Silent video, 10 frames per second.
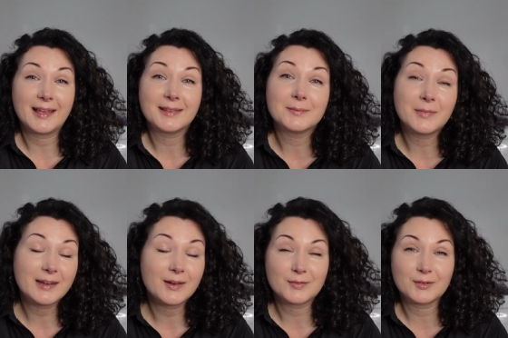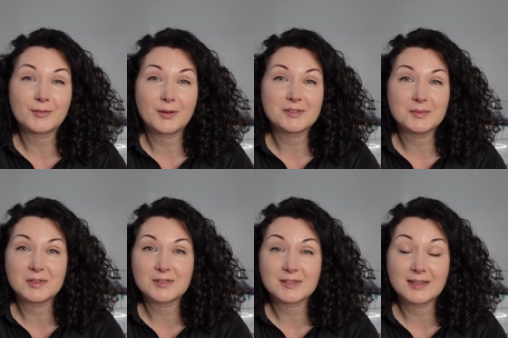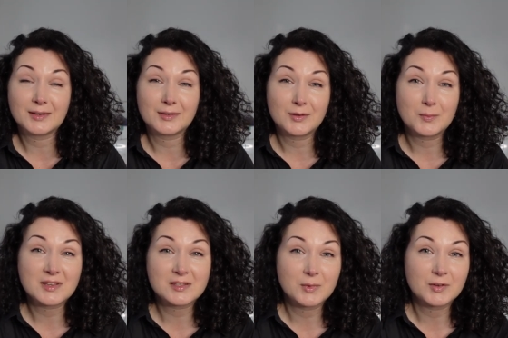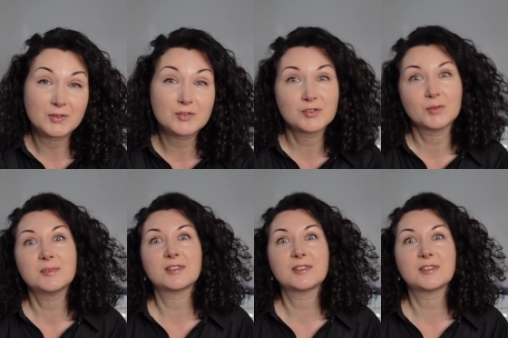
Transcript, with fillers: and many of you wrote to me to say that you missed me on YouTube,